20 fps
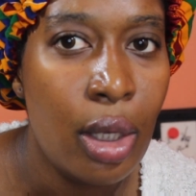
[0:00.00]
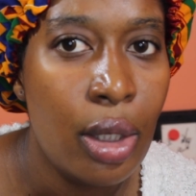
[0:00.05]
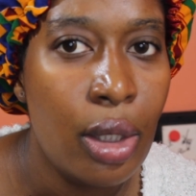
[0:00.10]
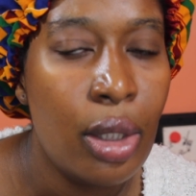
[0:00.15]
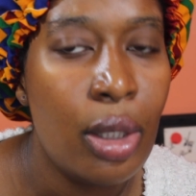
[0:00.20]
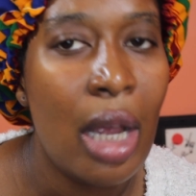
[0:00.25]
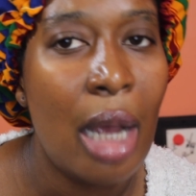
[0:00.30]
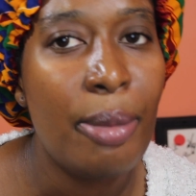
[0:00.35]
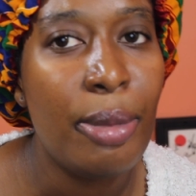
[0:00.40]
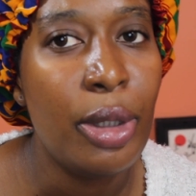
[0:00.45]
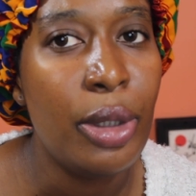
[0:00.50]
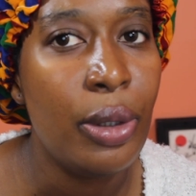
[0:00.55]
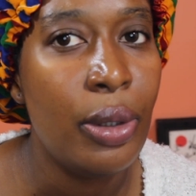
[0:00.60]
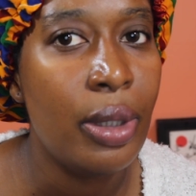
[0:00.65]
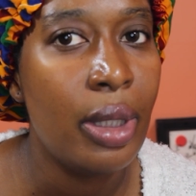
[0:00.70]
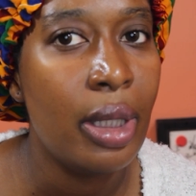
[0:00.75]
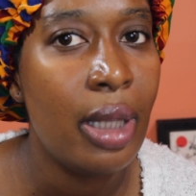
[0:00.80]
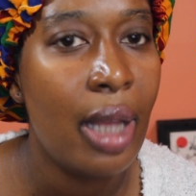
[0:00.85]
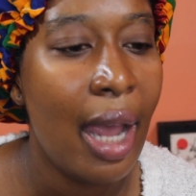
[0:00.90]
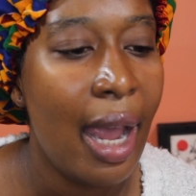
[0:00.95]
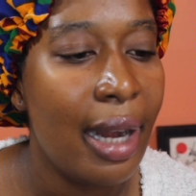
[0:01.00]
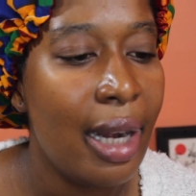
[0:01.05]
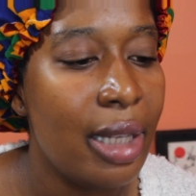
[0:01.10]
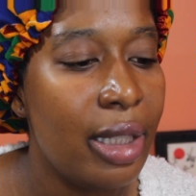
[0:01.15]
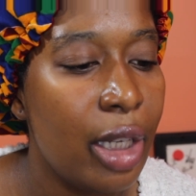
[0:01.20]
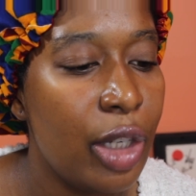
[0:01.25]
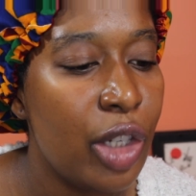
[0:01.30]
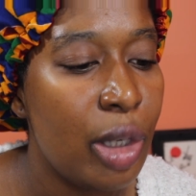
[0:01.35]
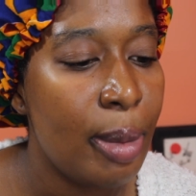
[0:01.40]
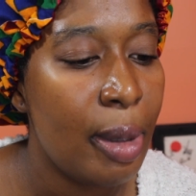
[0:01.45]
So I'm just using the
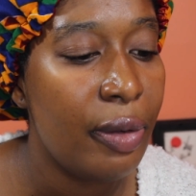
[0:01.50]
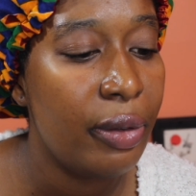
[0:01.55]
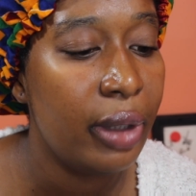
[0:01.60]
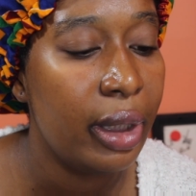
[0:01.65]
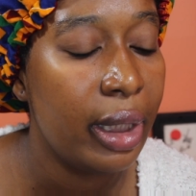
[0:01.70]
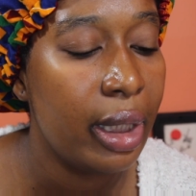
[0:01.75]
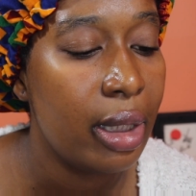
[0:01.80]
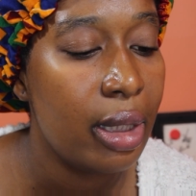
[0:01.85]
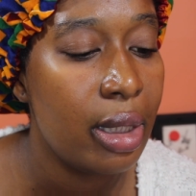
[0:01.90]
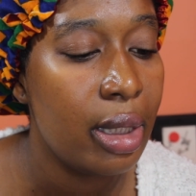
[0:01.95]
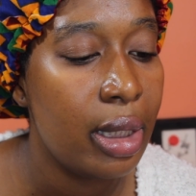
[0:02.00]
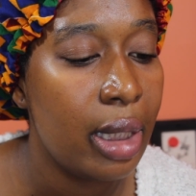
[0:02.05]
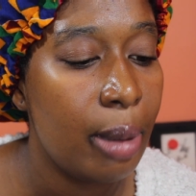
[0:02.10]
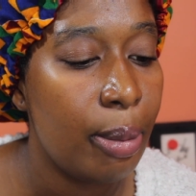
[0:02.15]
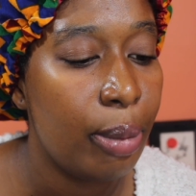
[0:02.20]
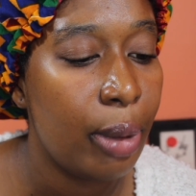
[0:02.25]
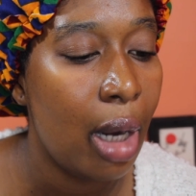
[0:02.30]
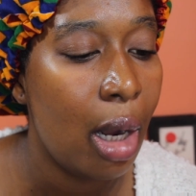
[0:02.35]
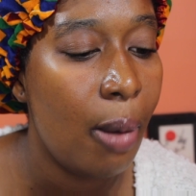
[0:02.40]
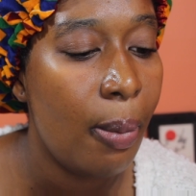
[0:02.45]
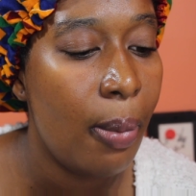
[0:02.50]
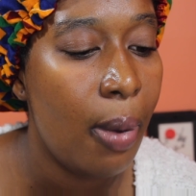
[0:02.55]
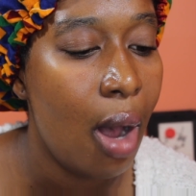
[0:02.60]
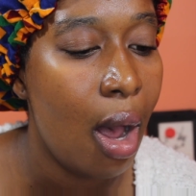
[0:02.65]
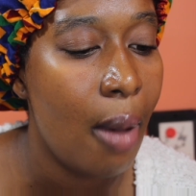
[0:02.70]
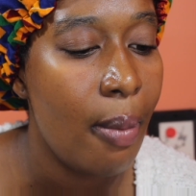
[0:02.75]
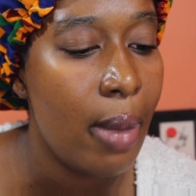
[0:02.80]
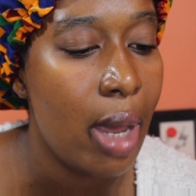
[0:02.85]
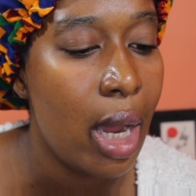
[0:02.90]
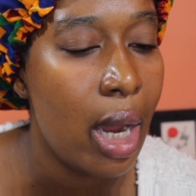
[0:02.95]
Anastasia Beverly Hills Dip Brow
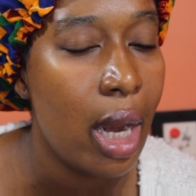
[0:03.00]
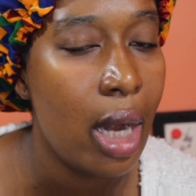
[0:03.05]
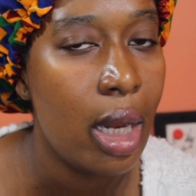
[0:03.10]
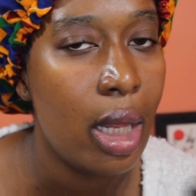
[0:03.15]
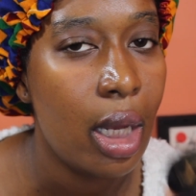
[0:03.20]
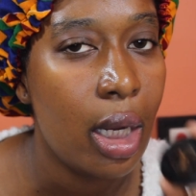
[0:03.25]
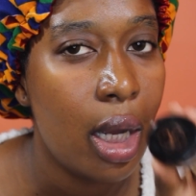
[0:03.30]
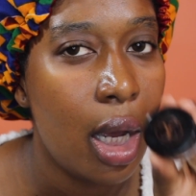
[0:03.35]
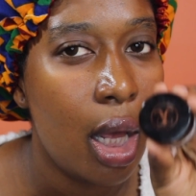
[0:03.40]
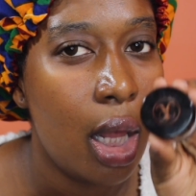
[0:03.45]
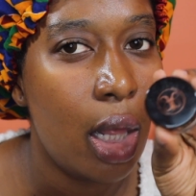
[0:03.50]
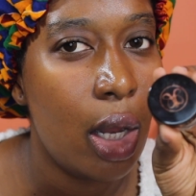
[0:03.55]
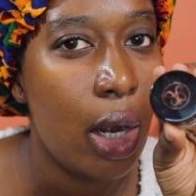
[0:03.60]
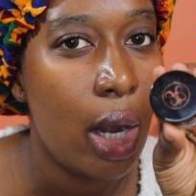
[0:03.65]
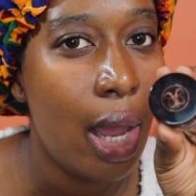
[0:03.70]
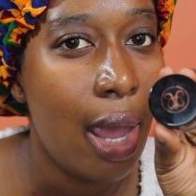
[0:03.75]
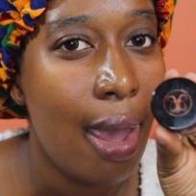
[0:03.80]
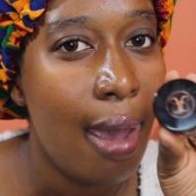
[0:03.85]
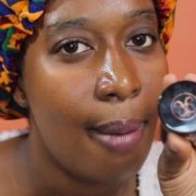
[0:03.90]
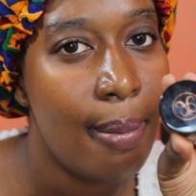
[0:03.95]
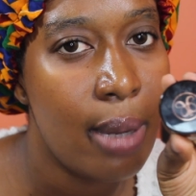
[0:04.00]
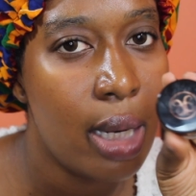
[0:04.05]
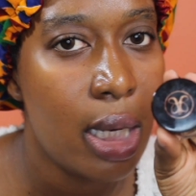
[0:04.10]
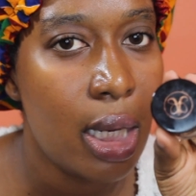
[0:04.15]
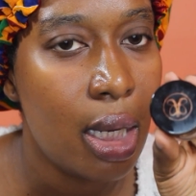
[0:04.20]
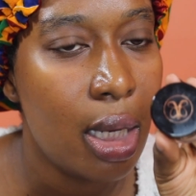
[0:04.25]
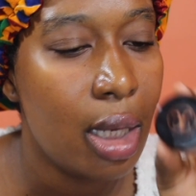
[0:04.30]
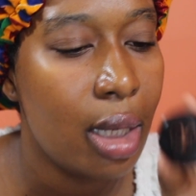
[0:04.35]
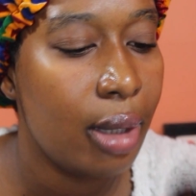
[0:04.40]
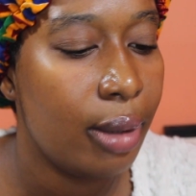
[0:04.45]
Pomade in the color
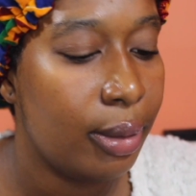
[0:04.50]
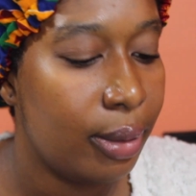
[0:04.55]
Ebony.